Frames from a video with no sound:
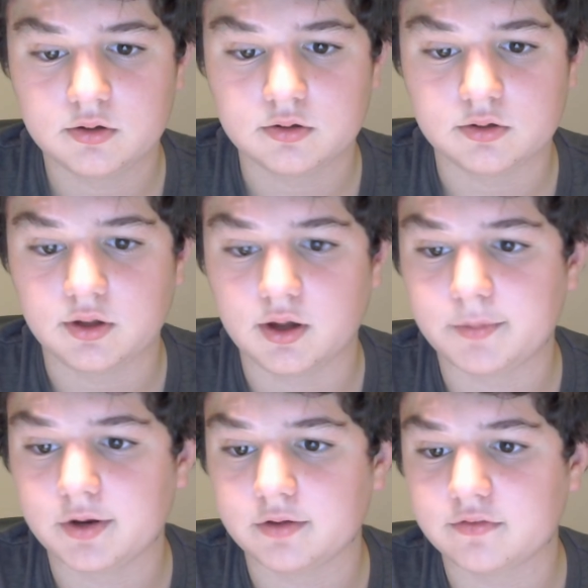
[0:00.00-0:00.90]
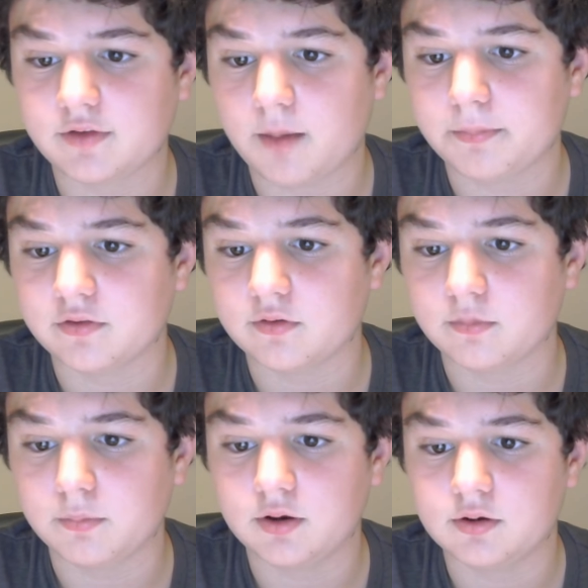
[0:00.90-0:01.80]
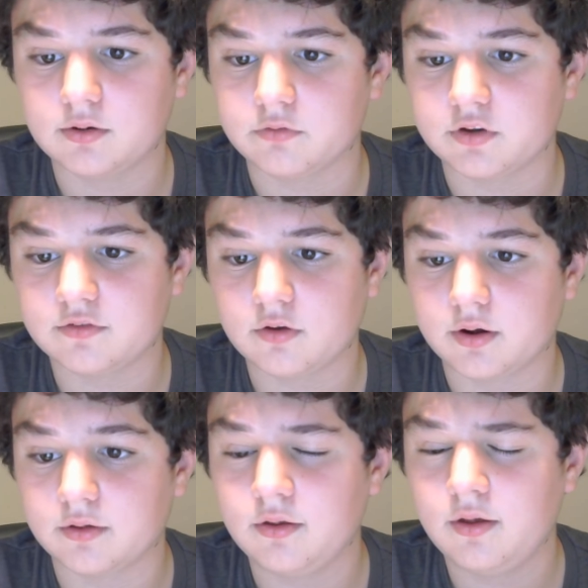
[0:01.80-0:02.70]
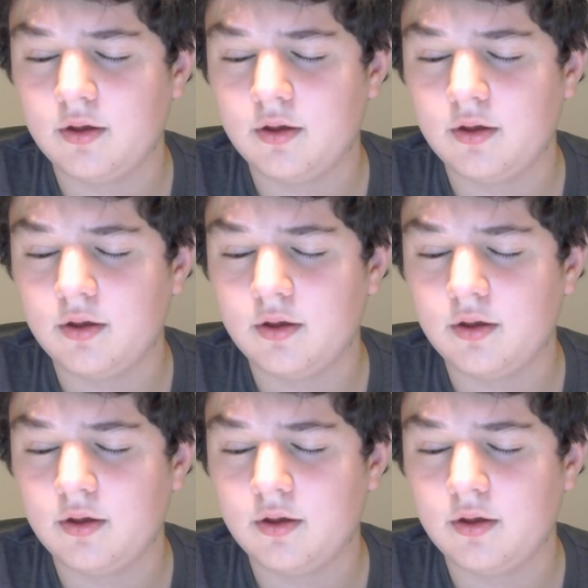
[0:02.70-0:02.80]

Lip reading: Yeah, I'm gonna stop this in a minute and restart it.